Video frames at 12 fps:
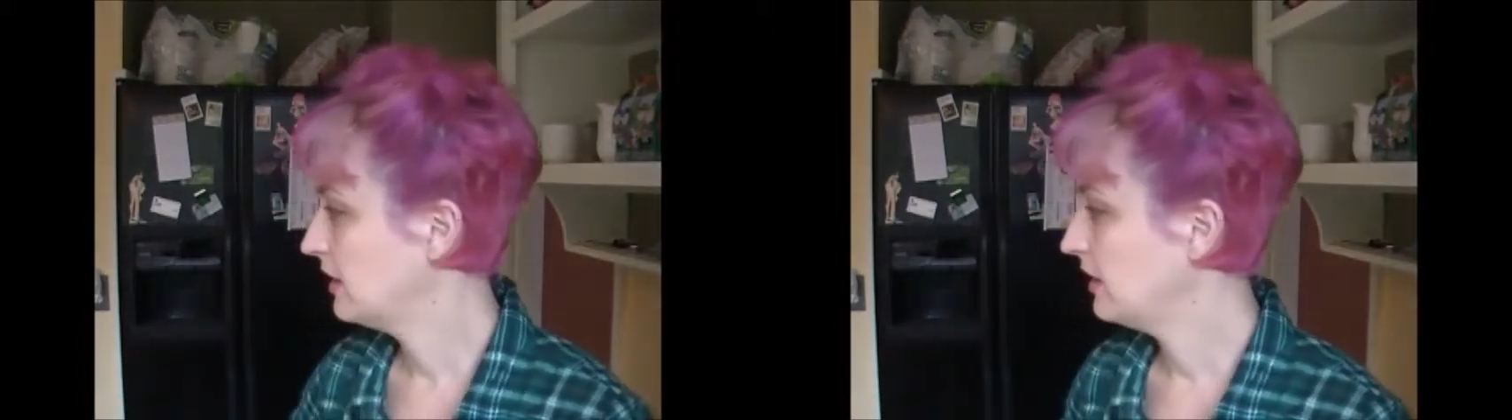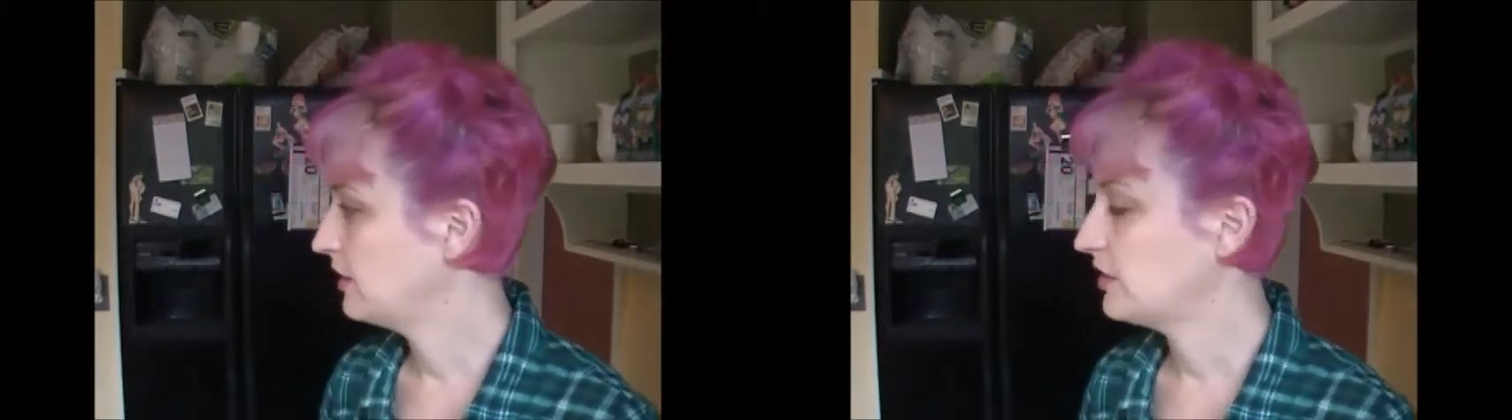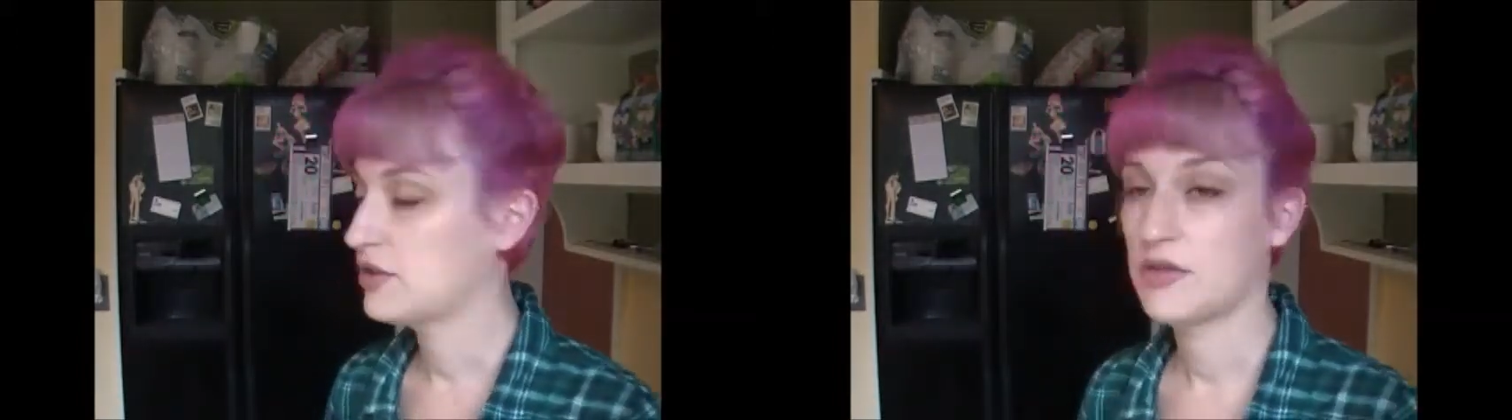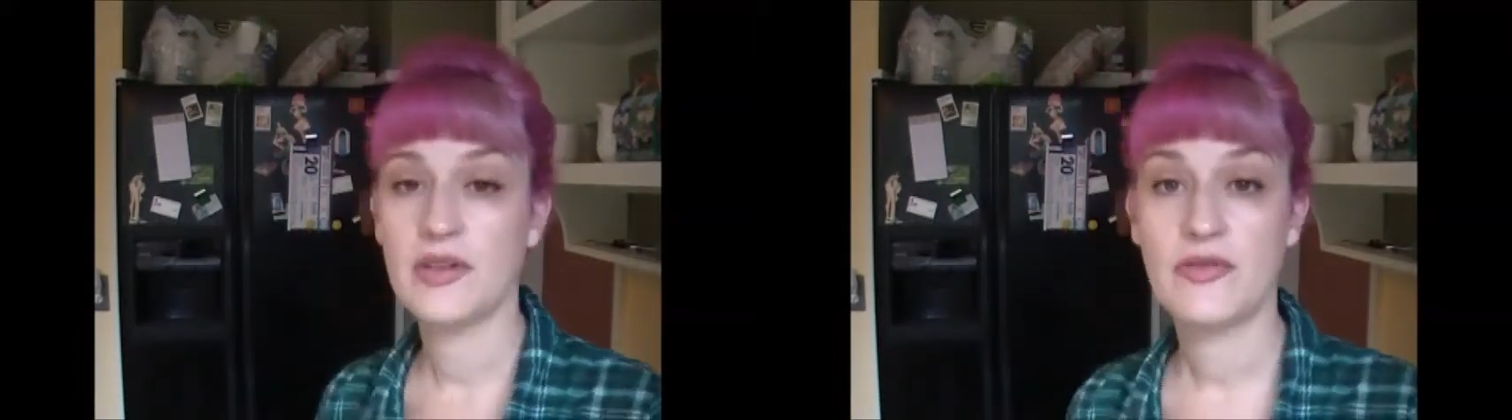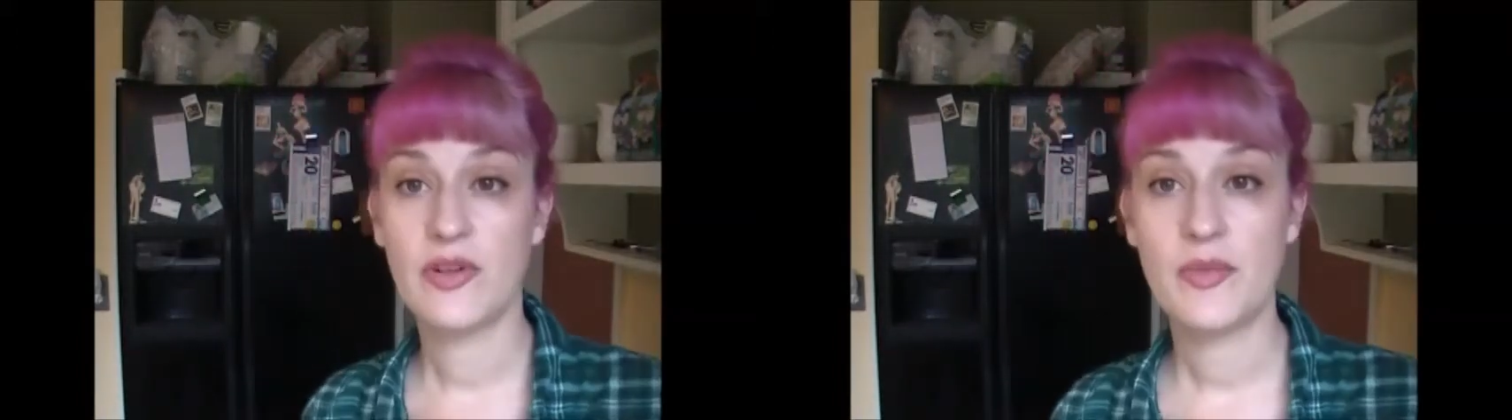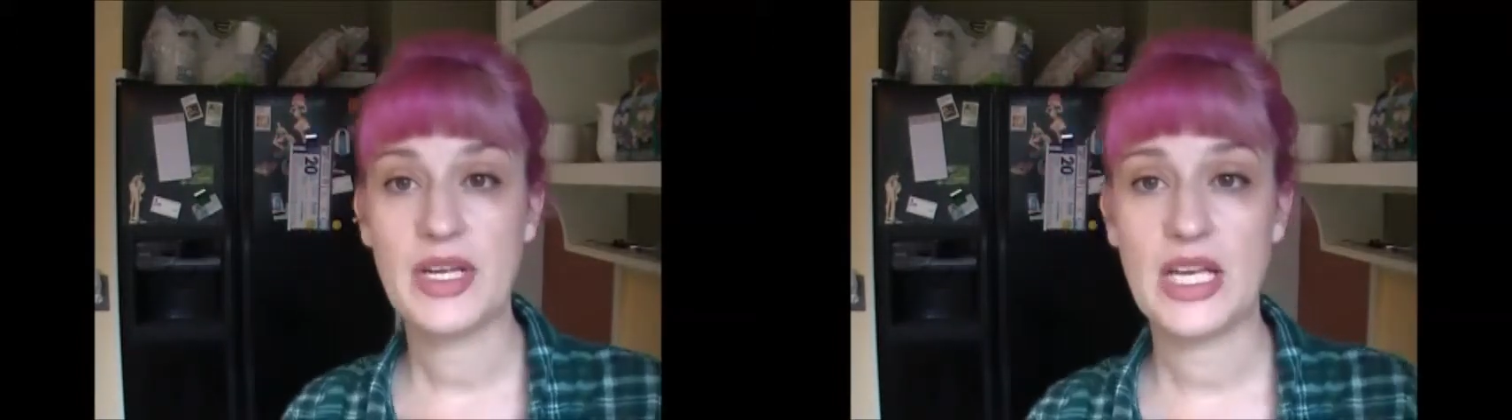And just the red
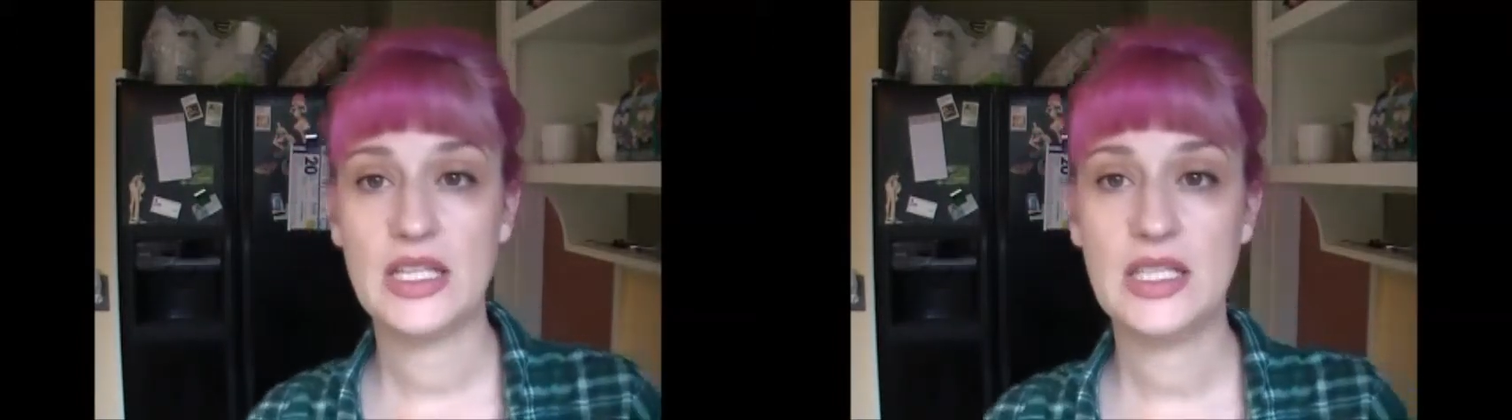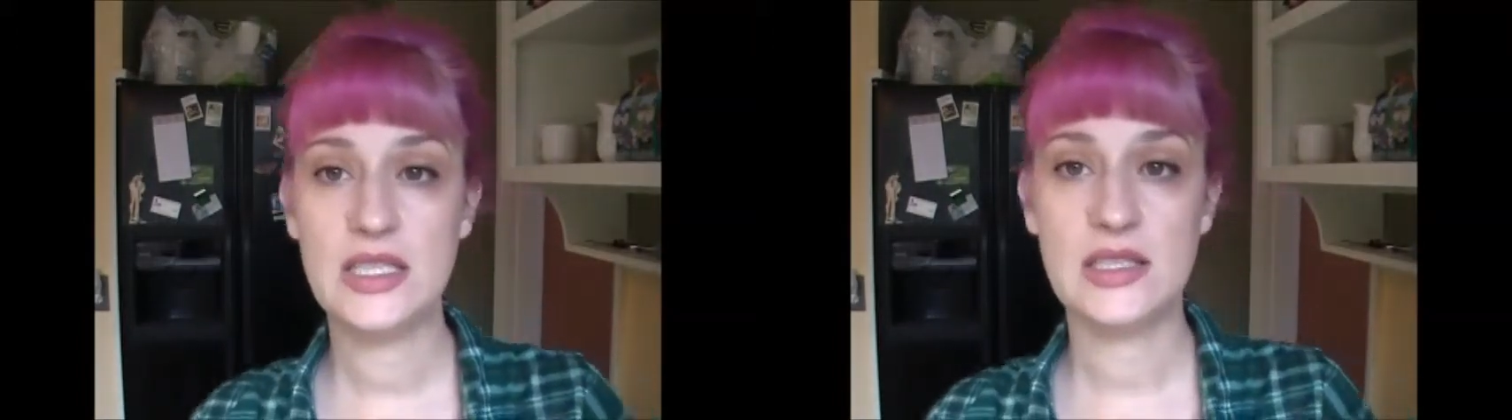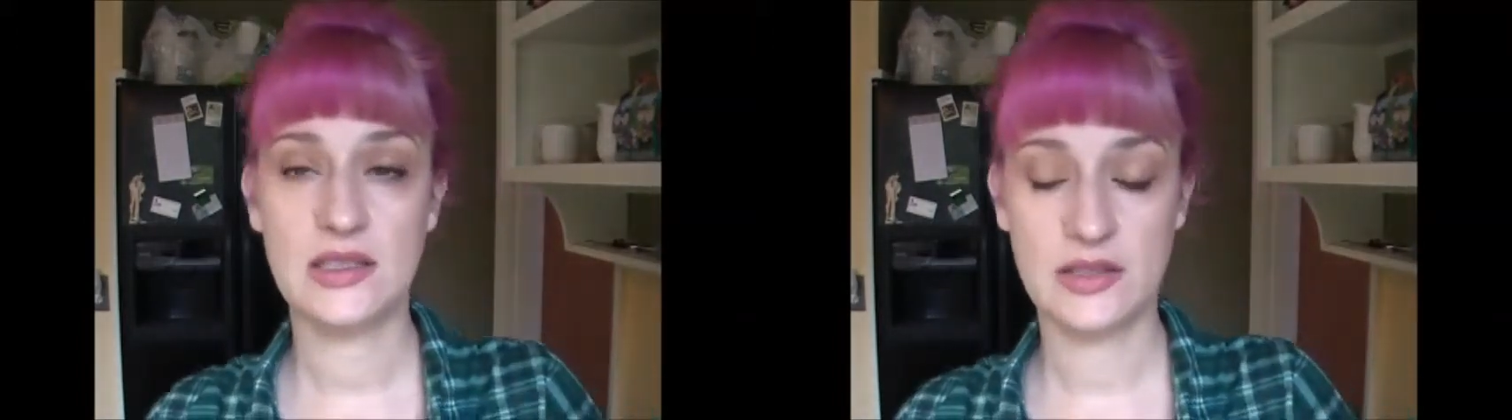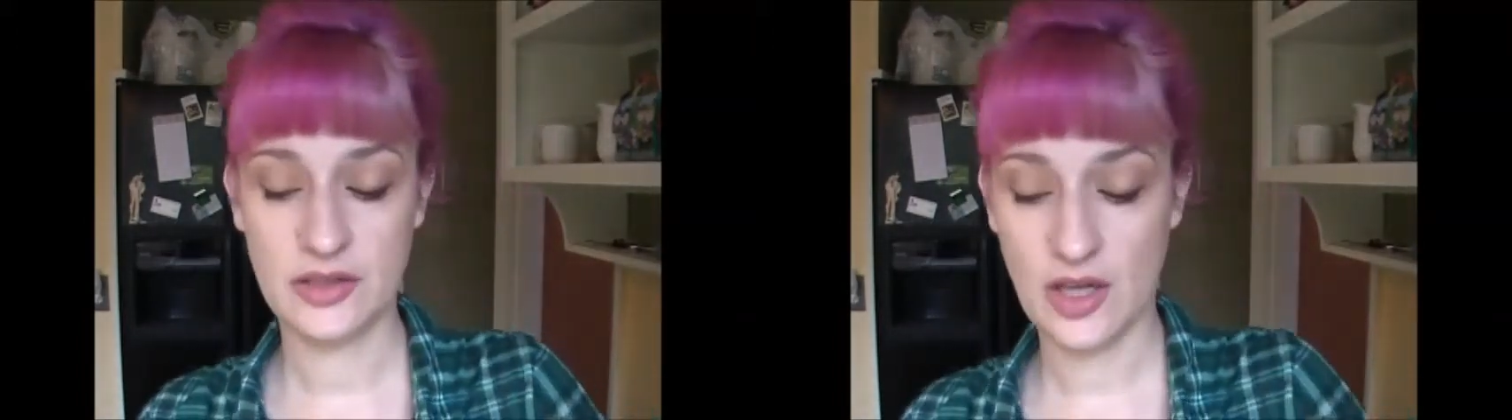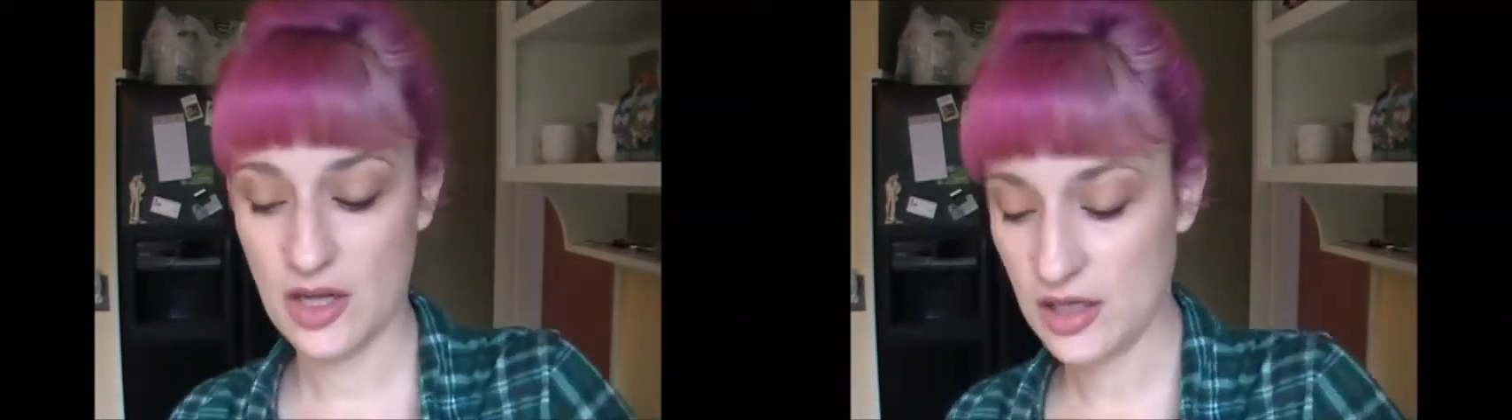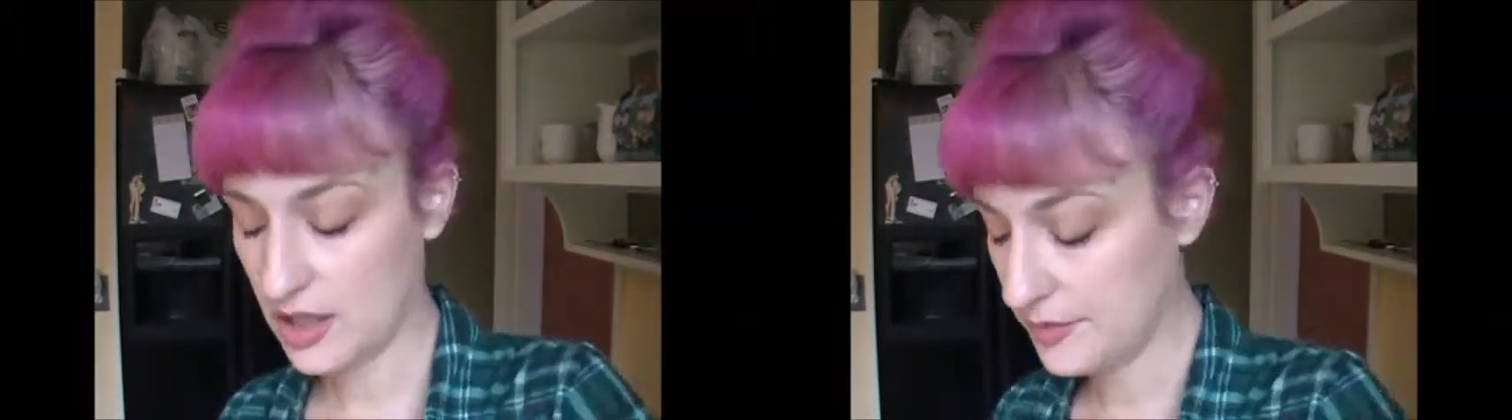form again. He's a little
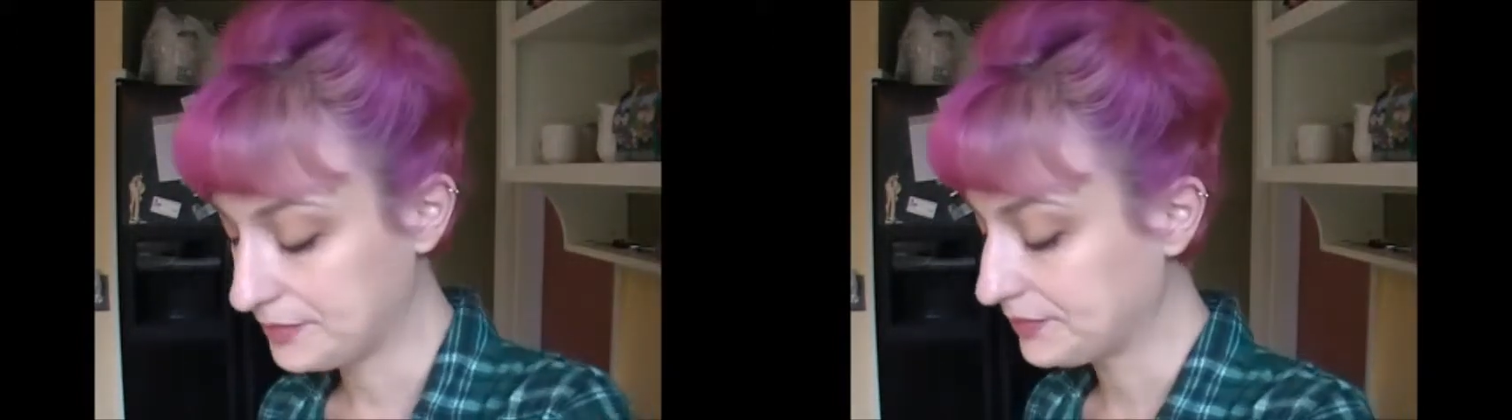dog.